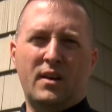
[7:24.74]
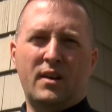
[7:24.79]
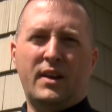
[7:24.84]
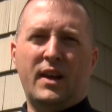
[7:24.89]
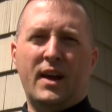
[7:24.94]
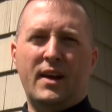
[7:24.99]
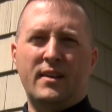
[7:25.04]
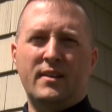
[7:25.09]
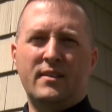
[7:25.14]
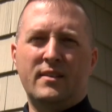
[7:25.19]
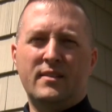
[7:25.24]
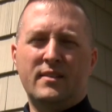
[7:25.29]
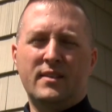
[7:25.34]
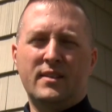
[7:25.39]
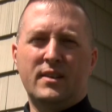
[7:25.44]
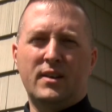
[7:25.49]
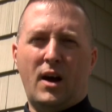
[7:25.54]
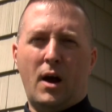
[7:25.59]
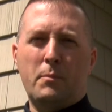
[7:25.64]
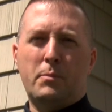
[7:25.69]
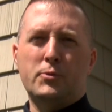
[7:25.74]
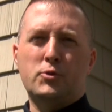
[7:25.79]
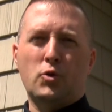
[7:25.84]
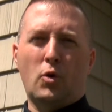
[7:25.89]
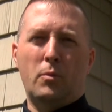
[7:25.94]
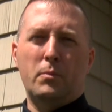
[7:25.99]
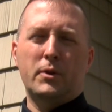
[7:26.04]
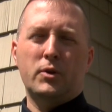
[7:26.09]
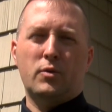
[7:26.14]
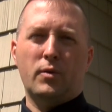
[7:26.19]
Again, I'm
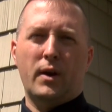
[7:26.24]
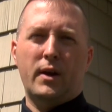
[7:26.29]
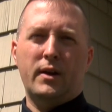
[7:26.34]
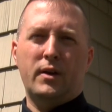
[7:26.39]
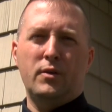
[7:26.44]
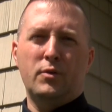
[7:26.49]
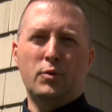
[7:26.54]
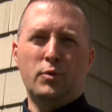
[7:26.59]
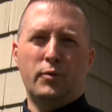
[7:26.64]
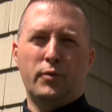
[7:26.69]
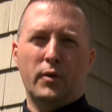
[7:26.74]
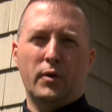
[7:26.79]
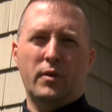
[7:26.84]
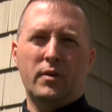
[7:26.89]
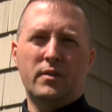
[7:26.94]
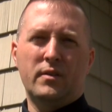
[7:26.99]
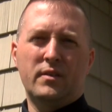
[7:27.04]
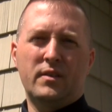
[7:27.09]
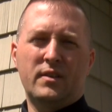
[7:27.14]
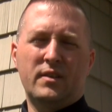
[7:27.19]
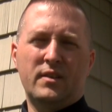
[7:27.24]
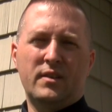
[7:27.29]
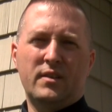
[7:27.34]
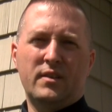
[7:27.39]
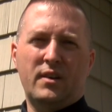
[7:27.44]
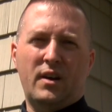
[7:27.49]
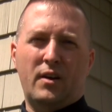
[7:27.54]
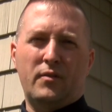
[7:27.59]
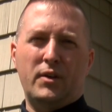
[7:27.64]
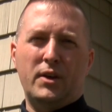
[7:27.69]
Patrolman Craig Hoover
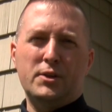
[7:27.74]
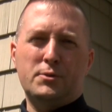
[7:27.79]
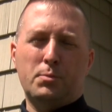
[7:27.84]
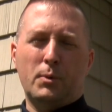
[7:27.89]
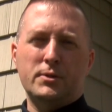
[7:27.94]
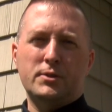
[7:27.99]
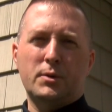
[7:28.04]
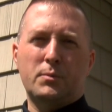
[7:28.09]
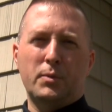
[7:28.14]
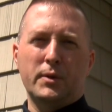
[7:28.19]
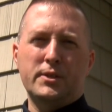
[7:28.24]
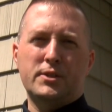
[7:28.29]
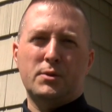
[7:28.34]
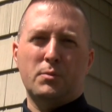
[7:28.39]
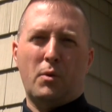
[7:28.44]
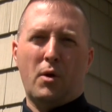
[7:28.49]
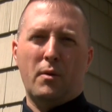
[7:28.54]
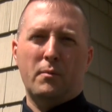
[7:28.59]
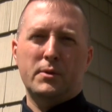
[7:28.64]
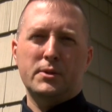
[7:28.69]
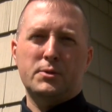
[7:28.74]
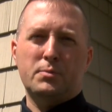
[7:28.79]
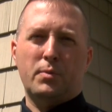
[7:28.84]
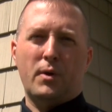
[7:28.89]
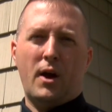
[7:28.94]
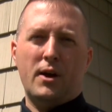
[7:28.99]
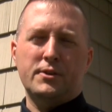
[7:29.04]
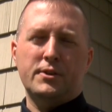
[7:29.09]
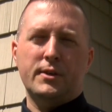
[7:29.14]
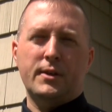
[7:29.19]
of the East Brunswick Police Department's
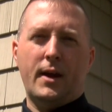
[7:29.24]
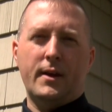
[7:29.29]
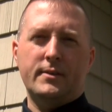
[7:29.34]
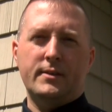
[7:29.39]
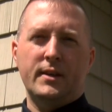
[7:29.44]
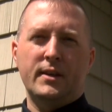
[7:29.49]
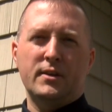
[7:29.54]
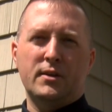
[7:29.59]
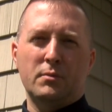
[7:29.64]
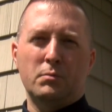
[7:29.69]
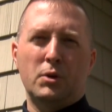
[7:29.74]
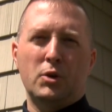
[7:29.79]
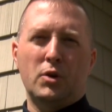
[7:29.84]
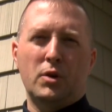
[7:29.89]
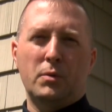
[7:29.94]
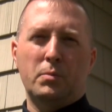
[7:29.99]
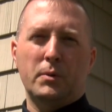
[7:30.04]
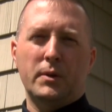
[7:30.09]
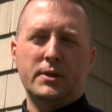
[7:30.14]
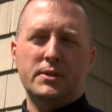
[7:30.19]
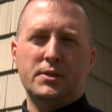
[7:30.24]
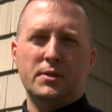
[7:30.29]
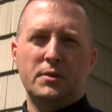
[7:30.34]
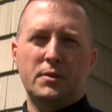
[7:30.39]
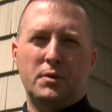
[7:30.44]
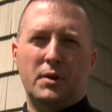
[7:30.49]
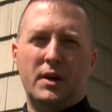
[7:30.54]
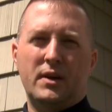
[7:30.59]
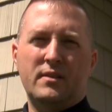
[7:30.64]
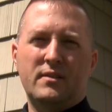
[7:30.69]
Project 18 Community Policing
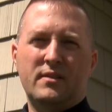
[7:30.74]
Unit.